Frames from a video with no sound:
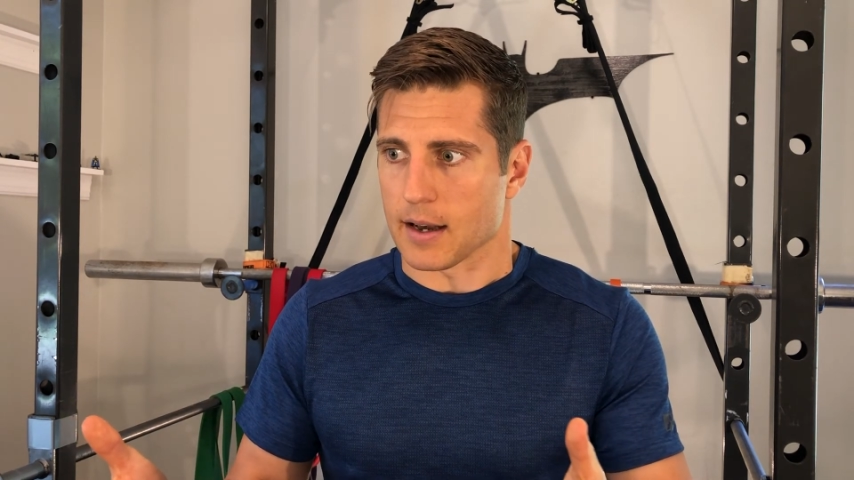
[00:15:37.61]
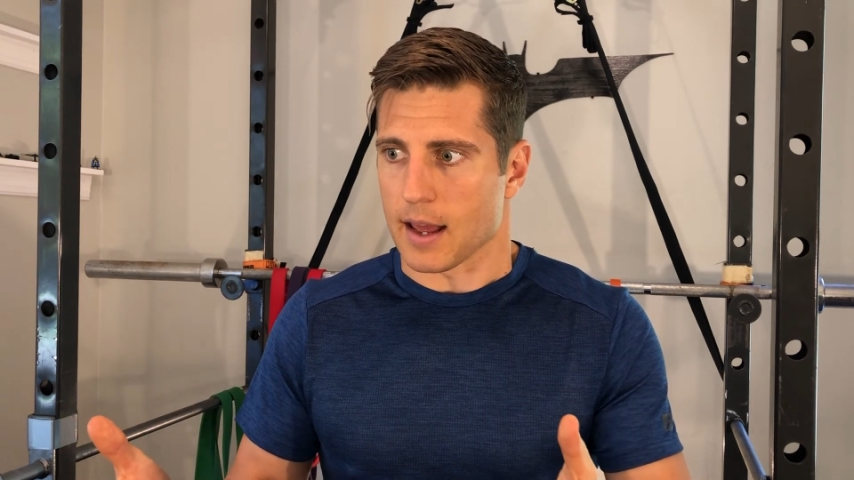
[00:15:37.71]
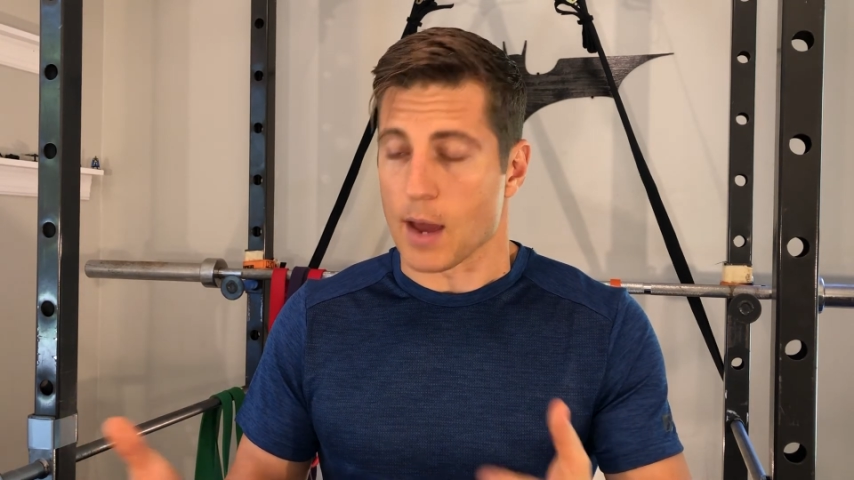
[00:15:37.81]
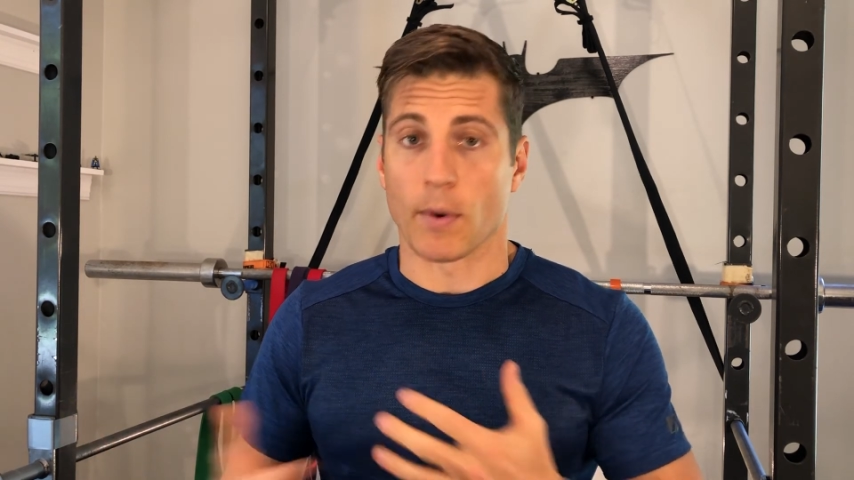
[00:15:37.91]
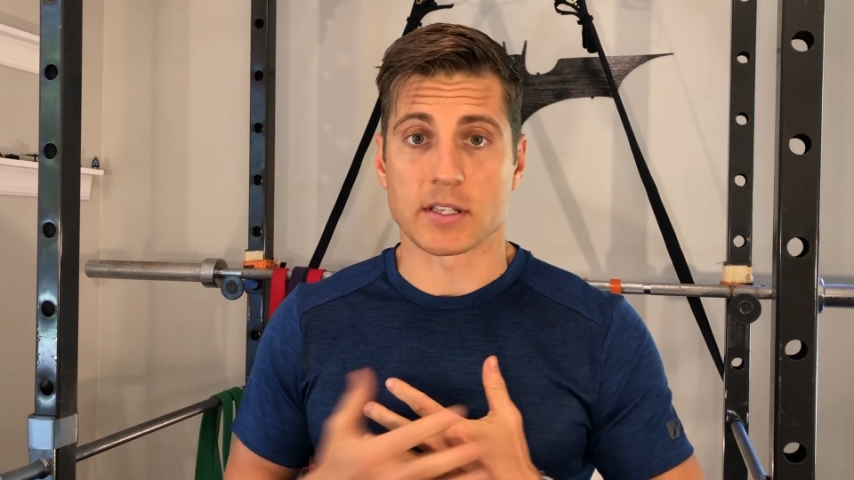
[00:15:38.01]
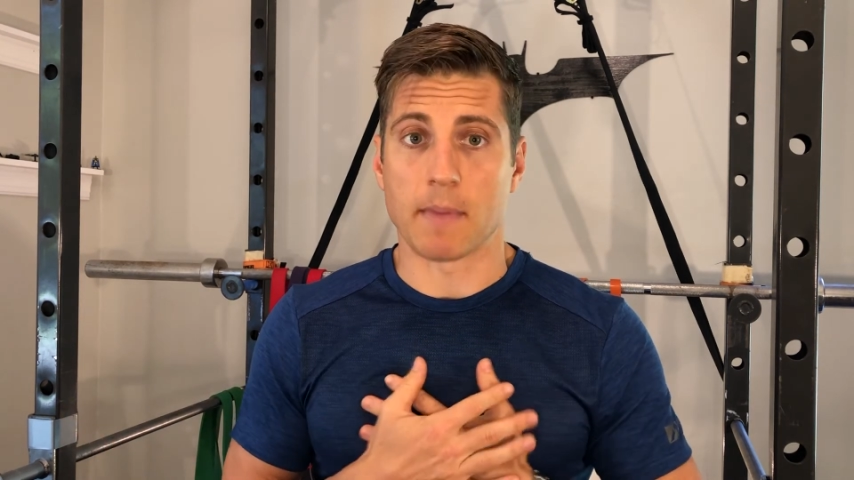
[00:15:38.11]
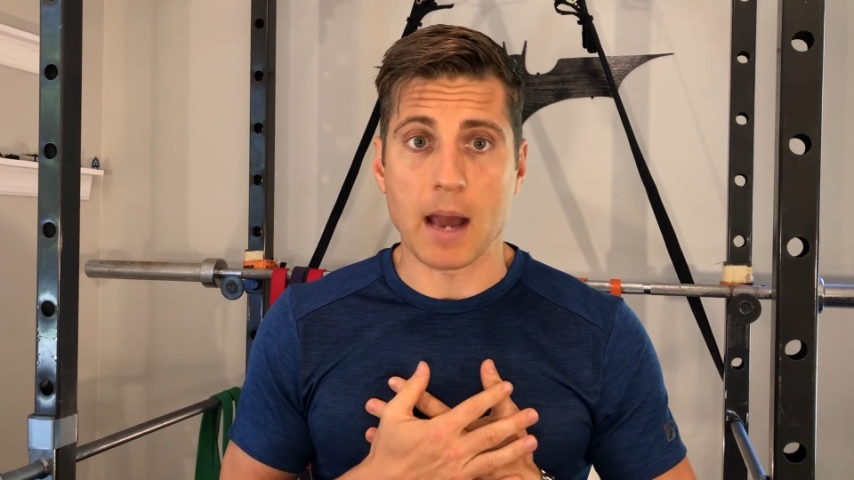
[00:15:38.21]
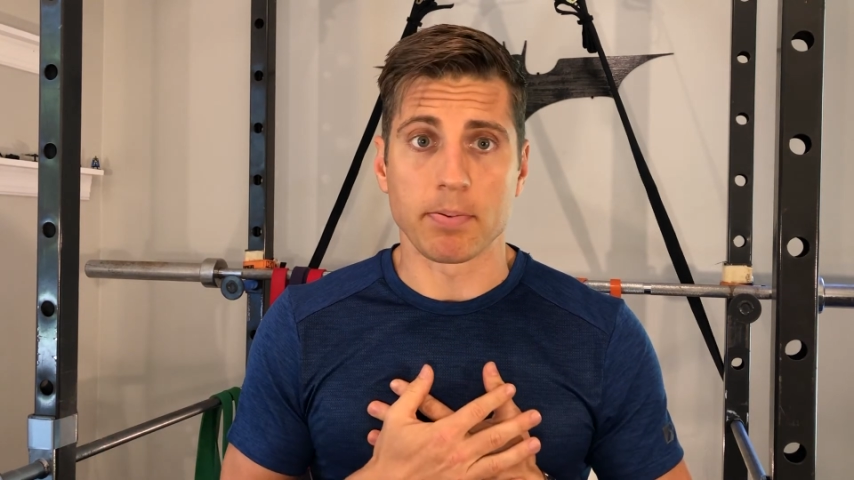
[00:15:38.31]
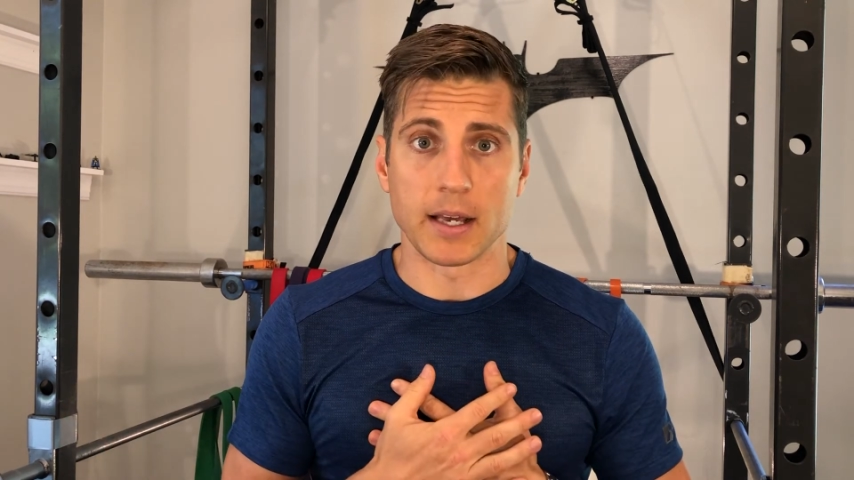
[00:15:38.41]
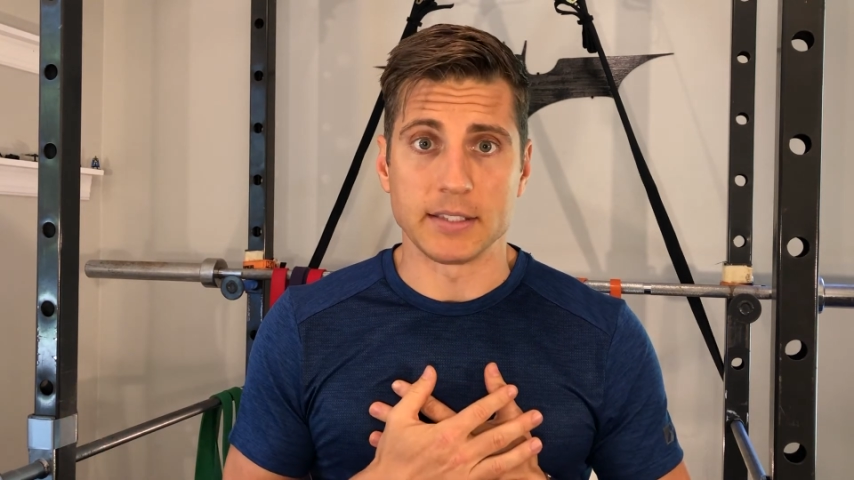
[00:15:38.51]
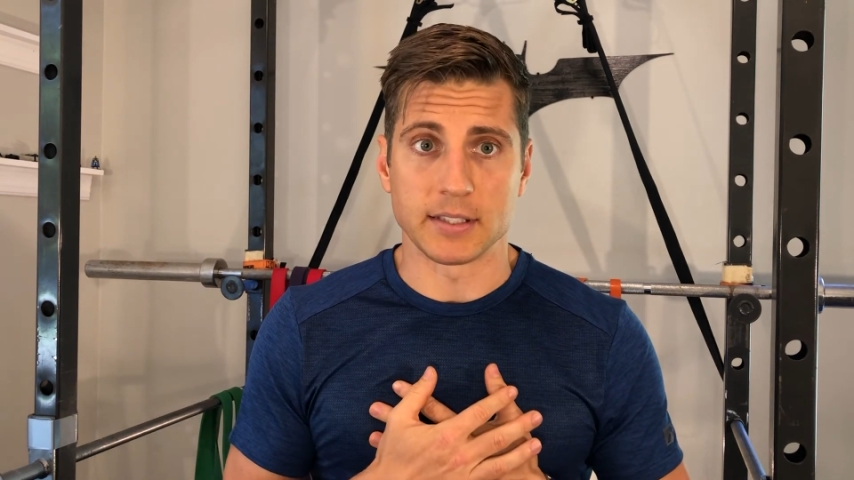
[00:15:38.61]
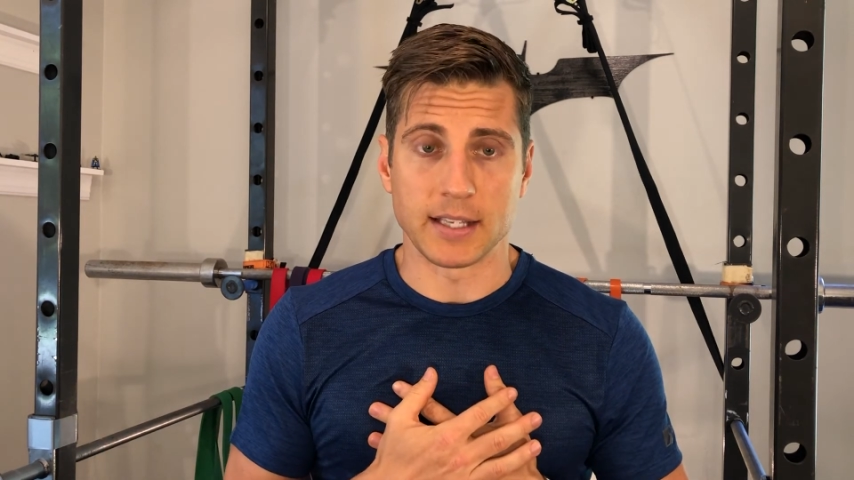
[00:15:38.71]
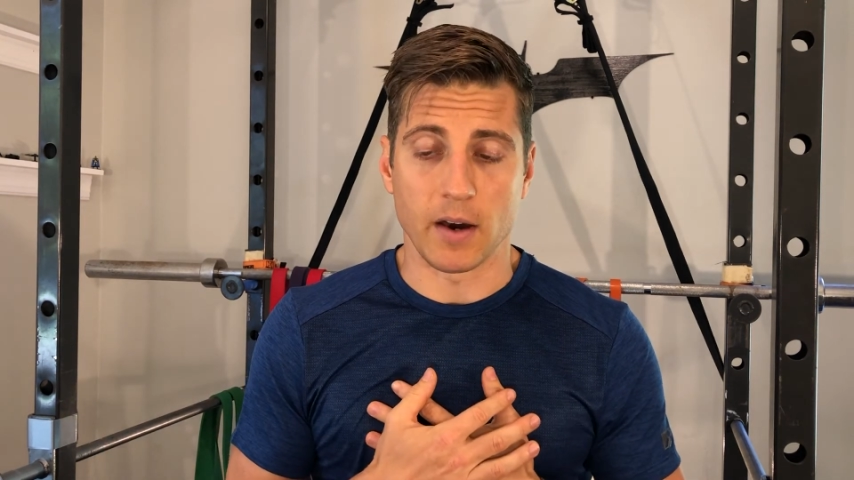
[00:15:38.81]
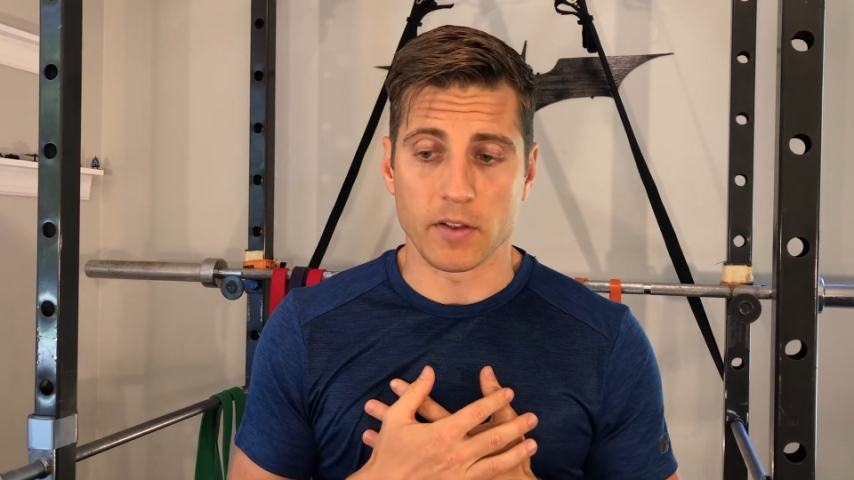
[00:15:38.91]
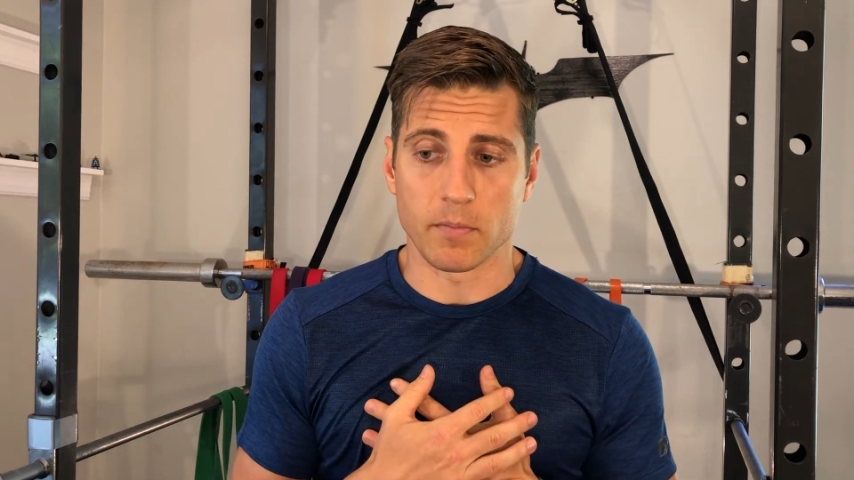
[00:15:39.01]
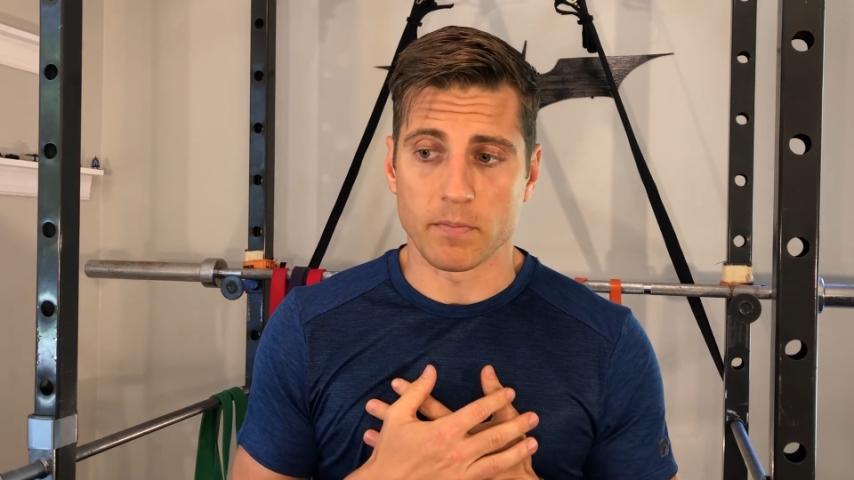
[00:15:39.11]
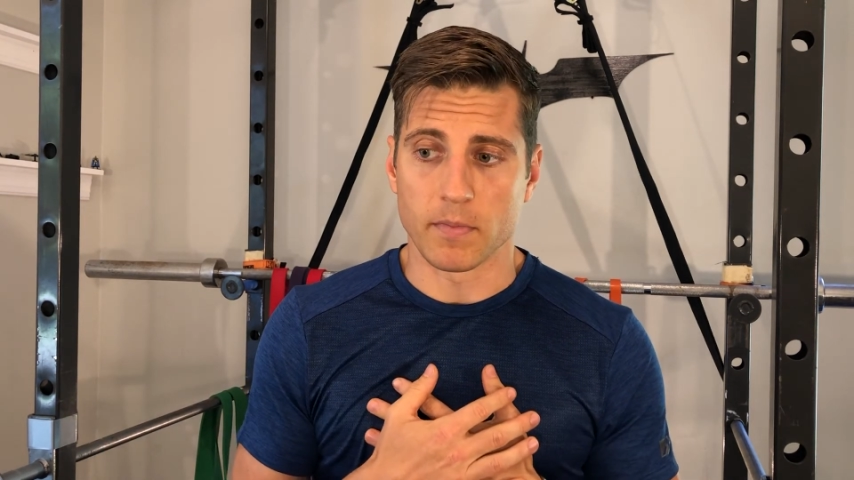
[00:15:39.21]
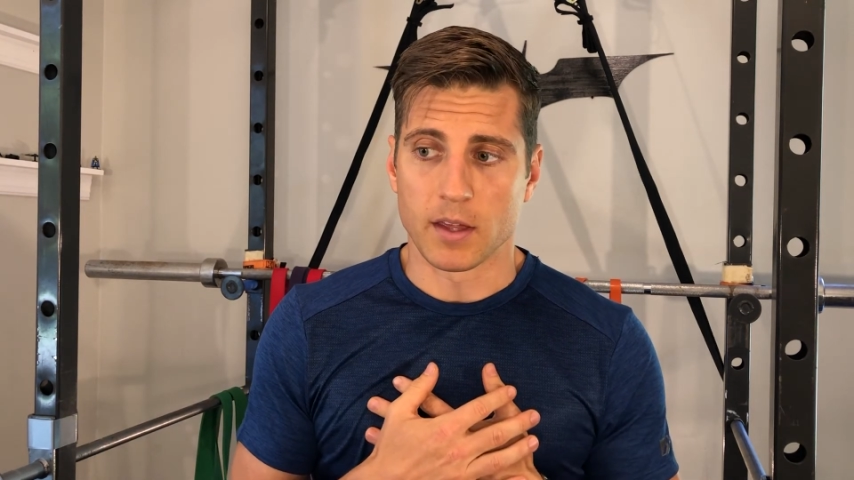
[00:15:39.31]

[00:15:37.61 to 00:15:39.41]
it wasn't my place to tell them